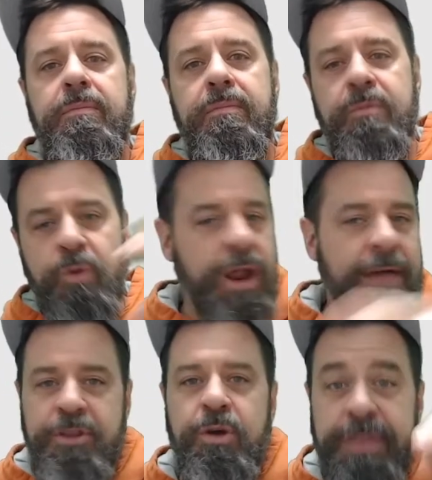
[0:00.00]
We're going to
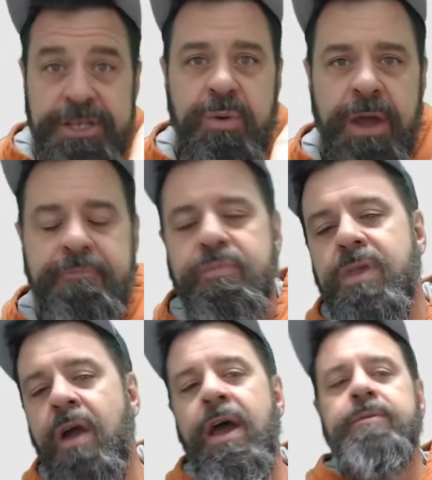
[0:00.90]
have to do it this way.
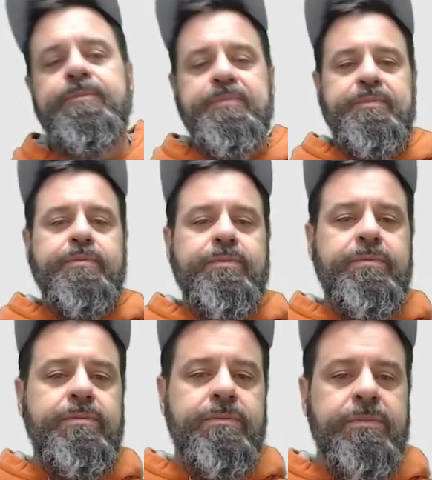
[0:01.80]
All right?
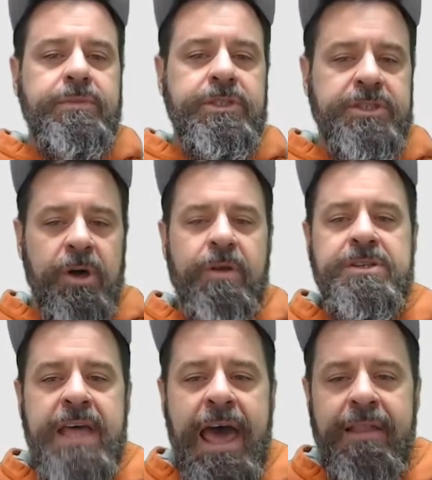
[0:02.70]
So there's
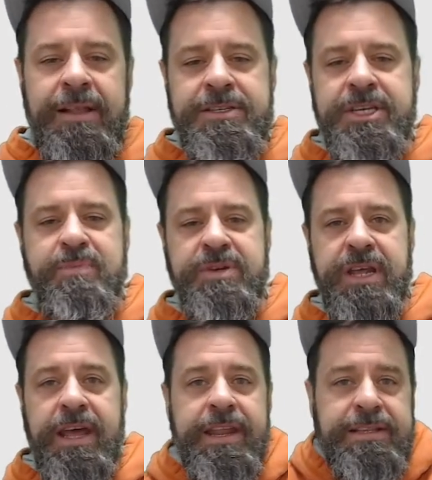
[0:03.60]
that. Let's just
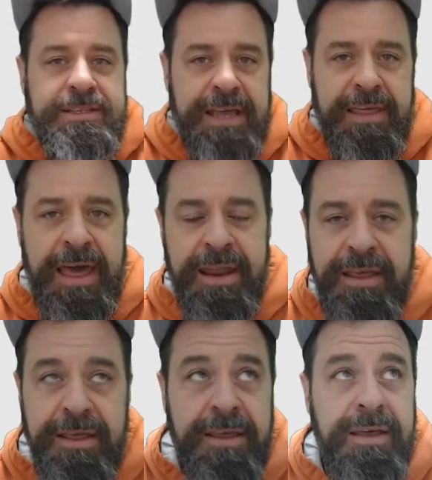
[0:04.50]
pretend I didn't say that.
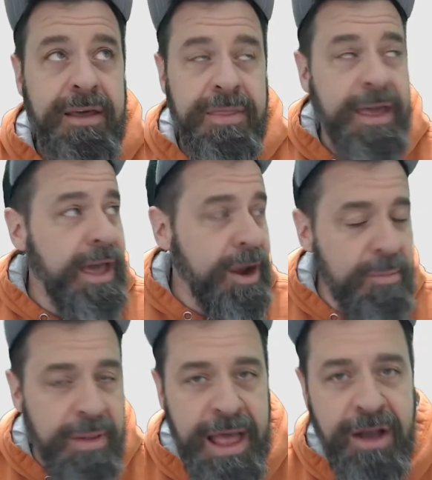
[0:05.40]
I think I hear
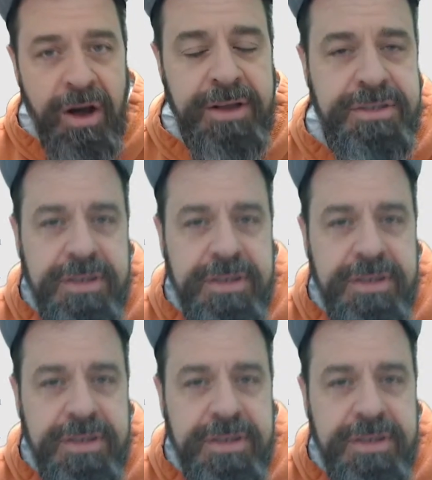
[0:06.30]
Blackhawks.